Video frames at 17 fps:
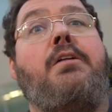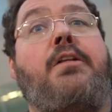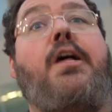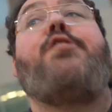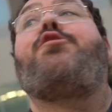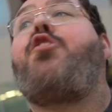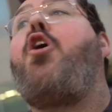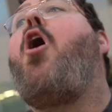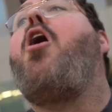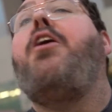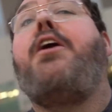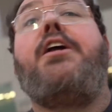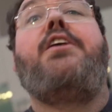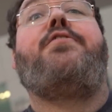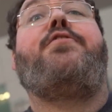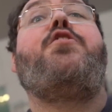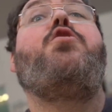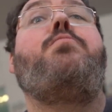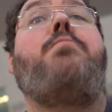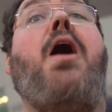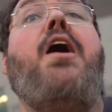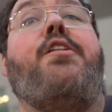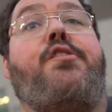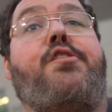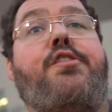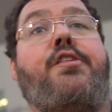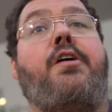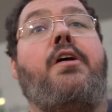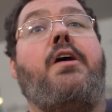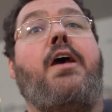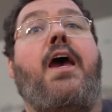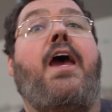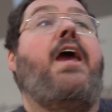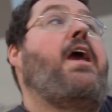Let's talk in a few months.
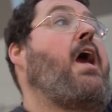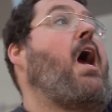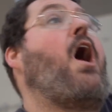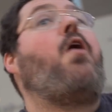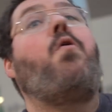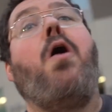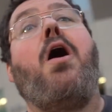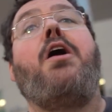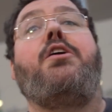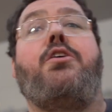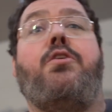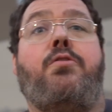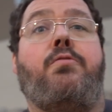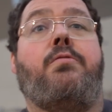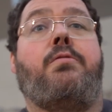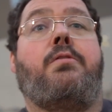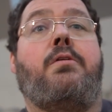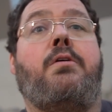Hey, how are you?